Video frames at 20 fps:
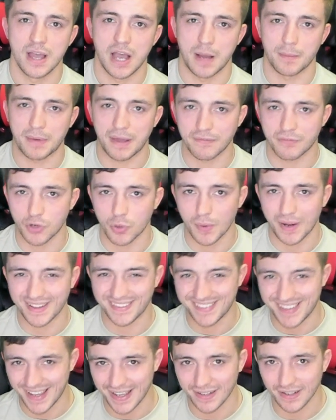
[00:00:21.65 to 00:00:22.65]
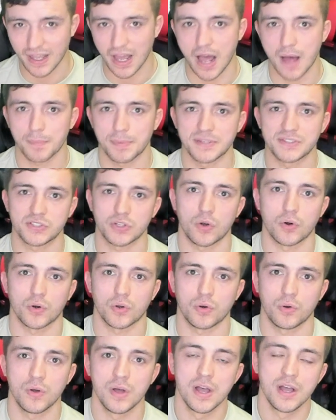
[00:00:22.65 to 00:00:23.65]
I'm giving away 10 copies
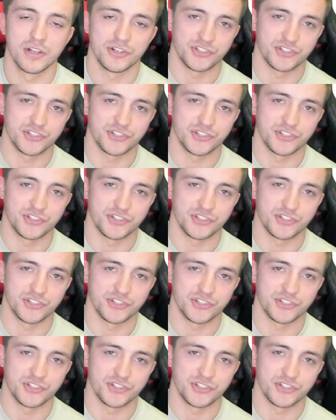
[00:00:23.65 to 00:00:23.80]
total.